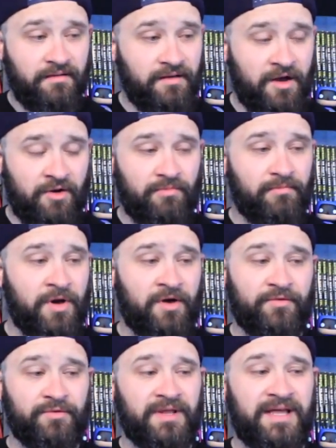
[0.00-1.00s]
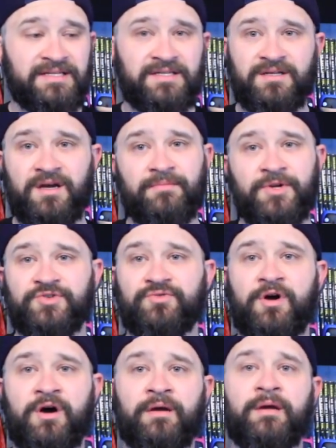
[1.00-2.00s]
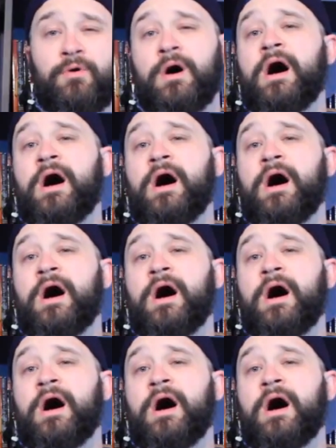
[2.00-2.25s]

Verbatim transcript: No, Marvel really hasn't done much wrong.